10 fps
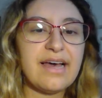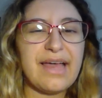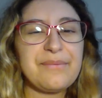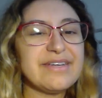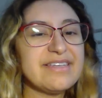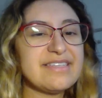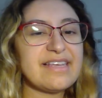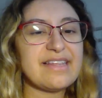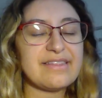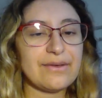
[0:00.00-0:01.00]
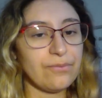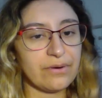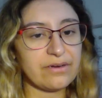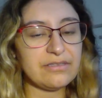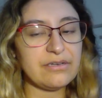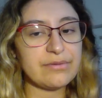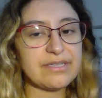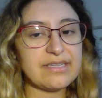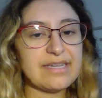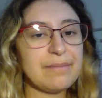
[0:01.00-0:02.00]
I want to say that they were lower
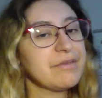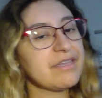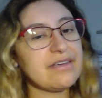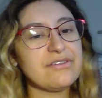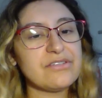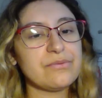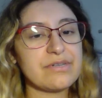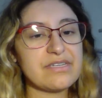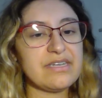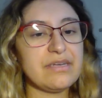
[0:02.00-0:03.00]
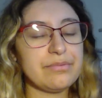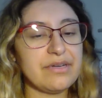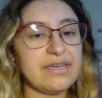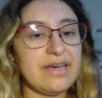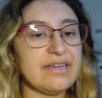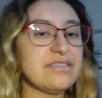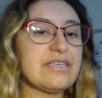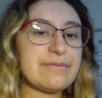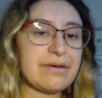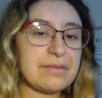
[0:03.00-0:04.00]
than that, but they also were singing pretty high, so
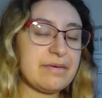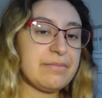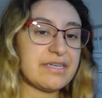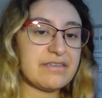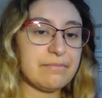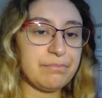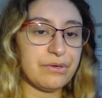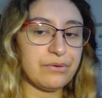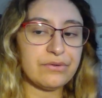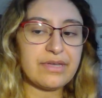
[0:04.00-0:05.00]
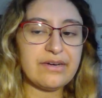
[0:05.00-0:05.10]
it's probably a mix of both.